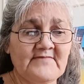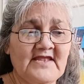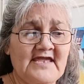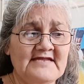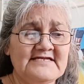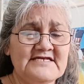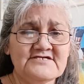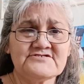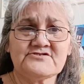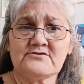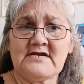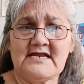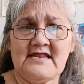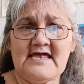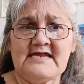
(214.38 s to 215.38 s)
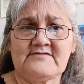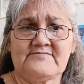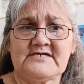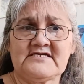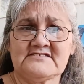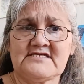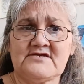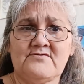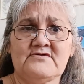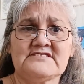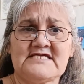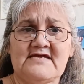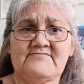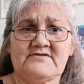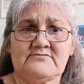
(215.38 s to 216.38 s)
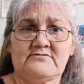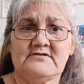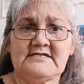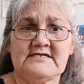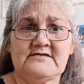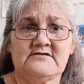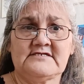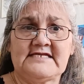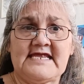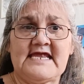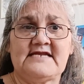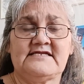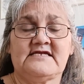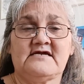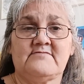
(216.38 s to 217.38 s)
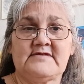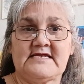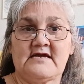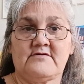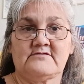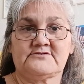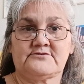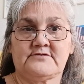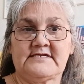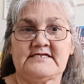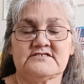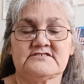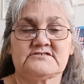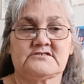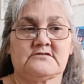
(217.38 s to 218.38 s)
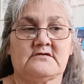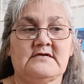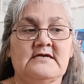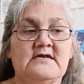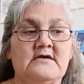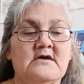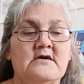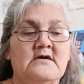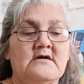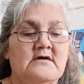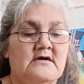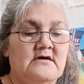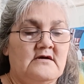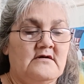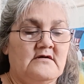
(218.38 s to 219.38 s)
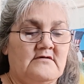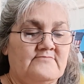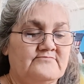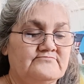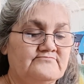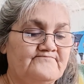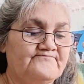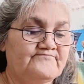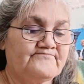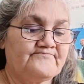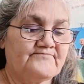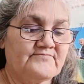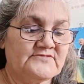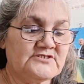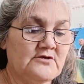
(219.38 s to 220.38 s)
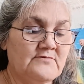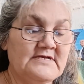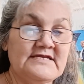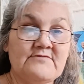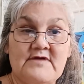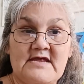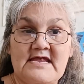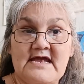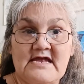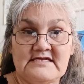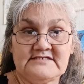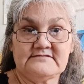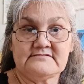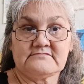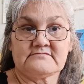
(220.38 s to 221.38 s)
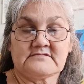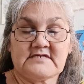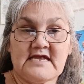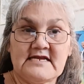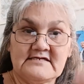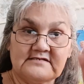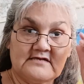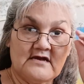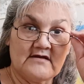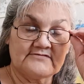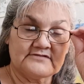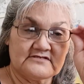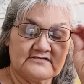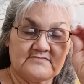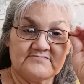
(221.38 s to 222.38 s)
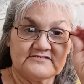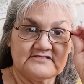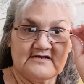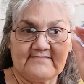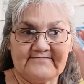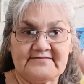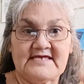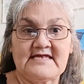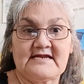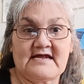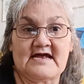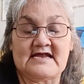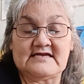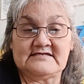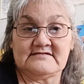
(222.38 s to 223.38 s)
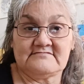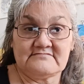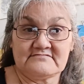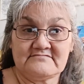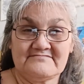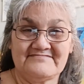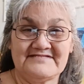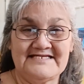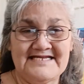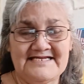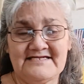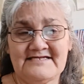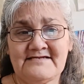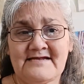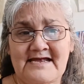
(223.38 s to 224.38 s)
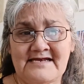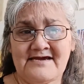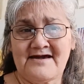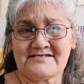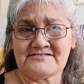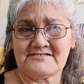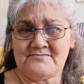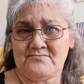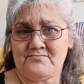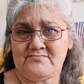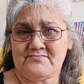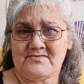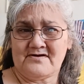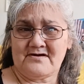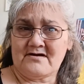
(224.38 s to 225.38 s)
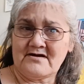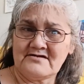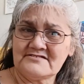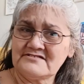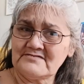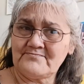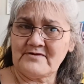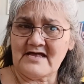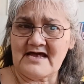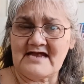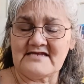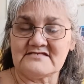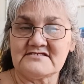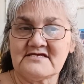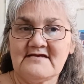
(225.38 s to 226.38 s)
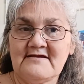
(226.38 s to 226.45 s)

And Easter I like because they always had the really good candy coming out during Easter. Um, so anyway, I kind of got some stuff that I needed. I got some art supplies.